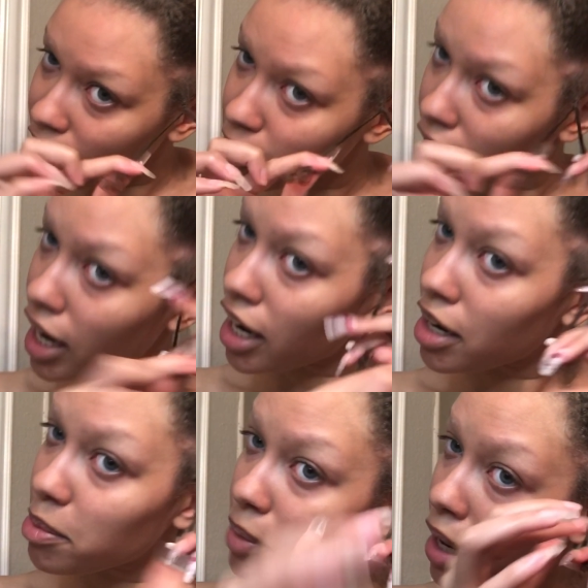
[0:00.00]
of my hair
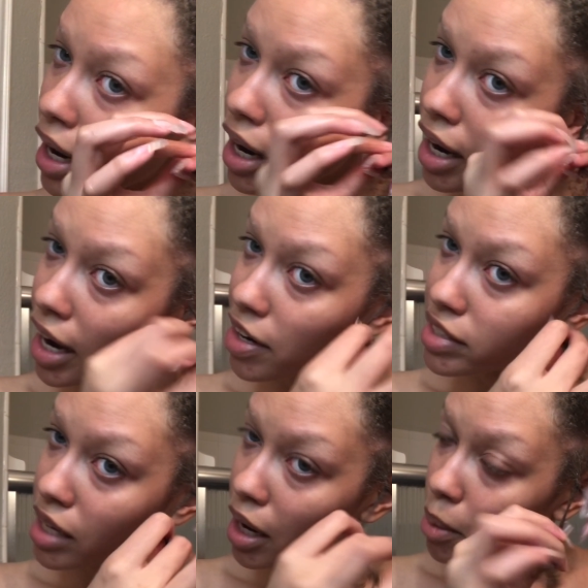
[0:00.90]
is
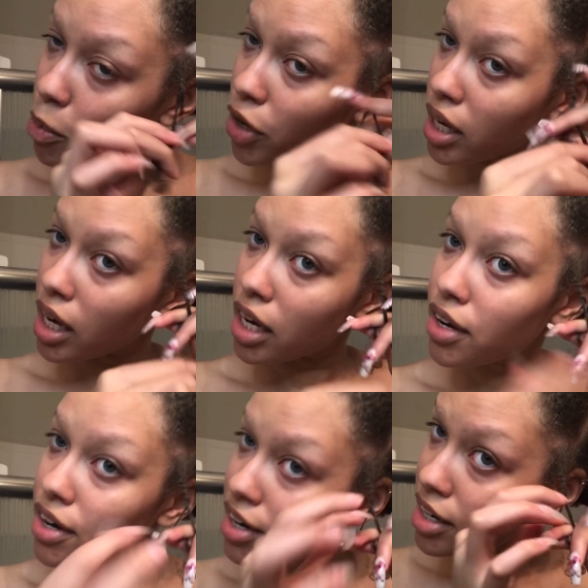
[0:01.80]
more
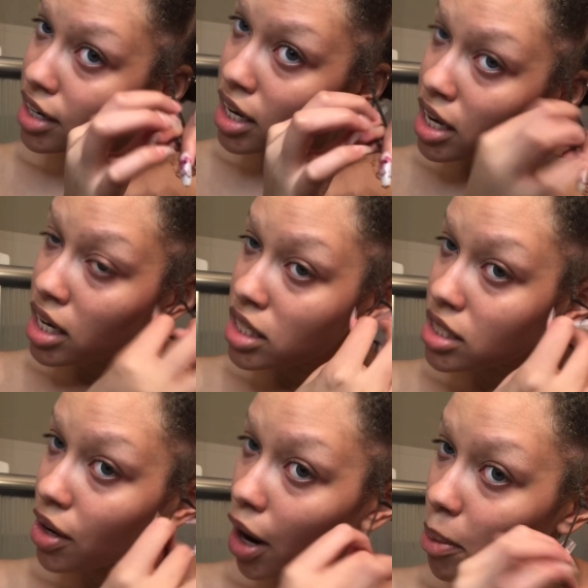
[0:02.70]
kinkier, so
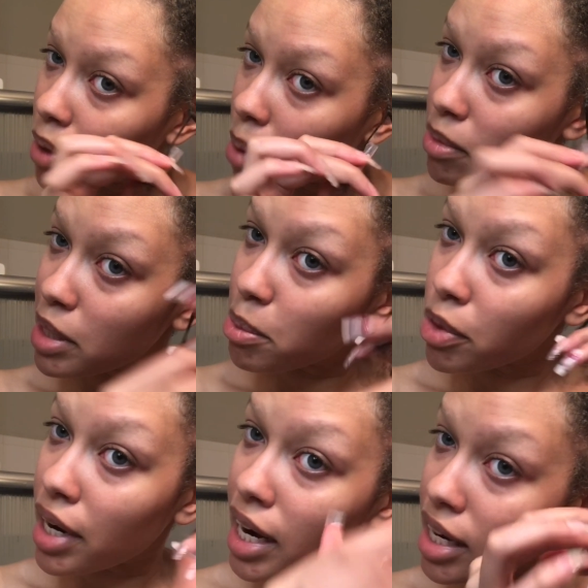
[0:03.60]
I'll probably
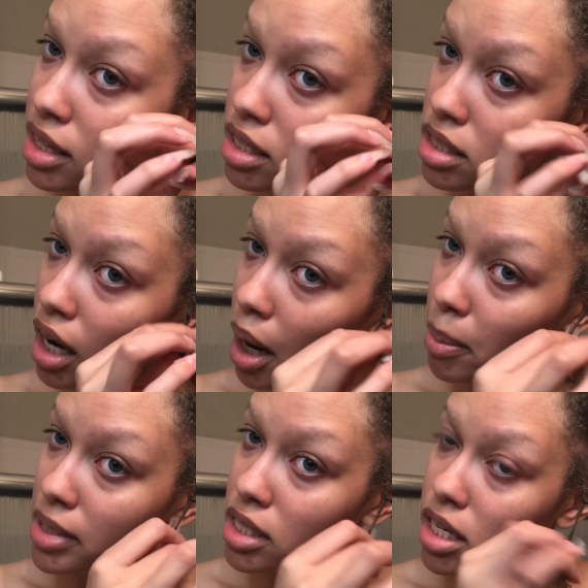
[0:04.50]
braid the top
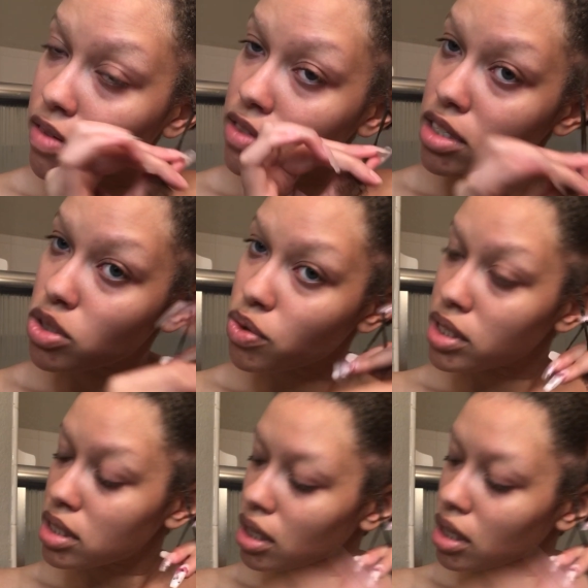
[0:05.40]
instead of just twisting